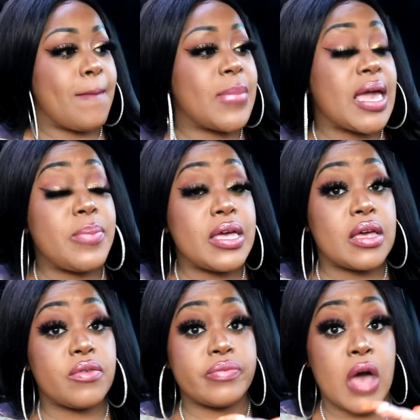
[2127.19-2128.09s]
Maybe
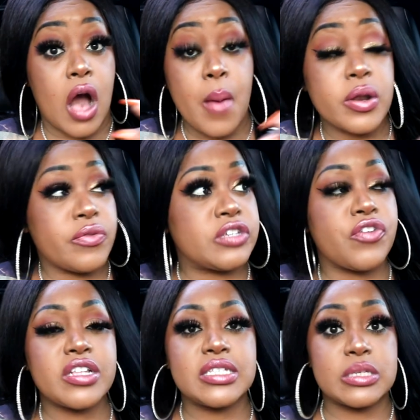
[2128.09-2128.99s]
a couple of his
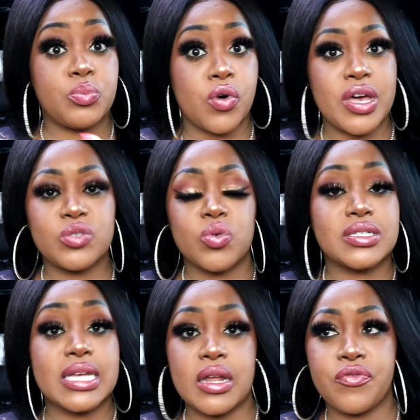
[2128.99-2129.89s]
friends, his boys,
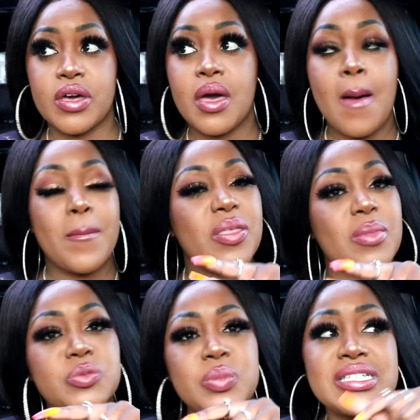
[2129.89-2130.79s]
won't say nothing, but there
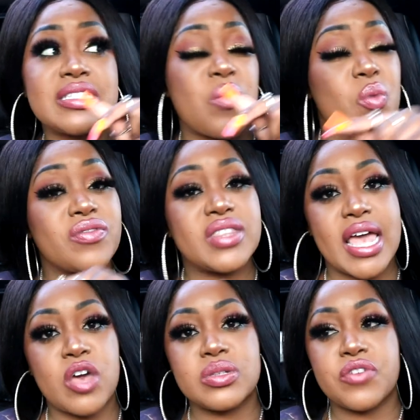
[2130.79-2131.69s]
must be someone
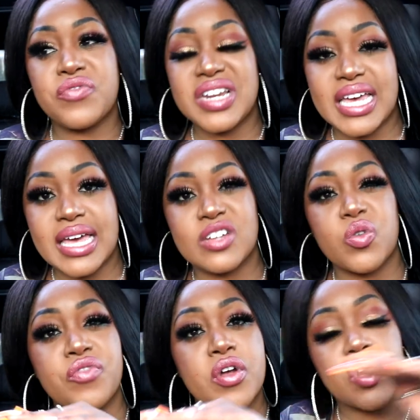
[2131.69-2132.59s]
there who's affiliated
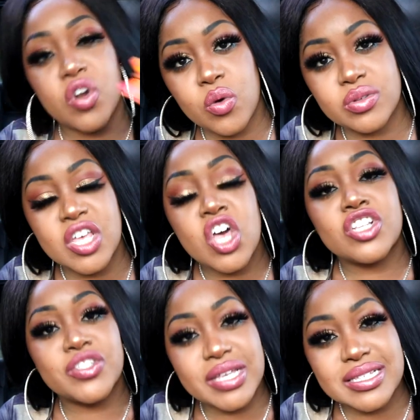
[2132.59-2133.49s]
or very close
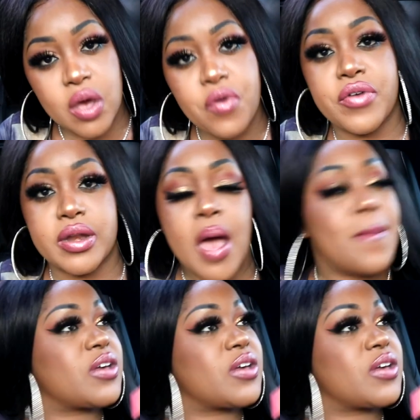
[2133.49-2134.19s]
to his girlfriend.